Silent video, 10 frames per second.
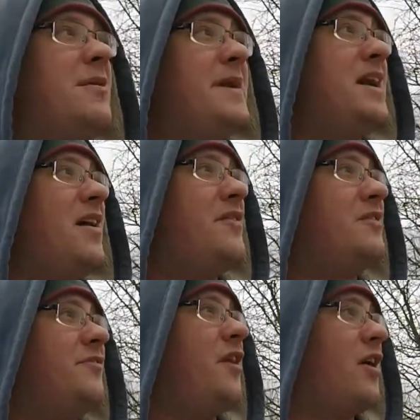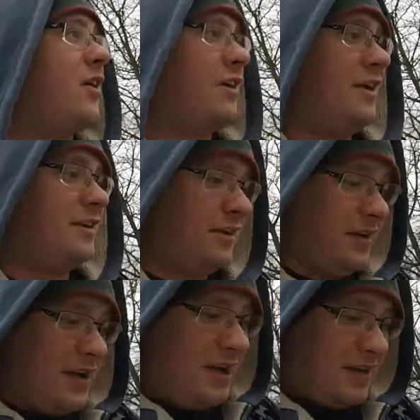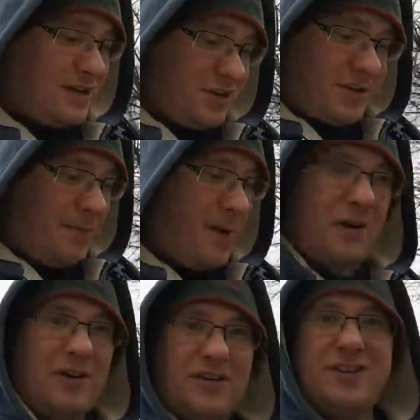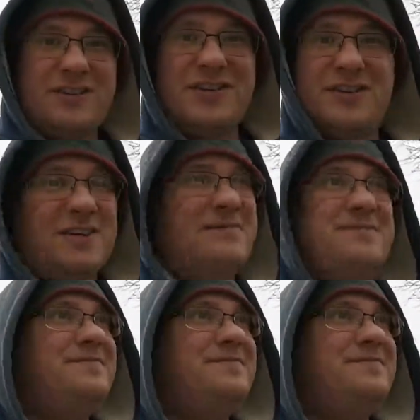of coming down this far, and it's just a bummer. This is just it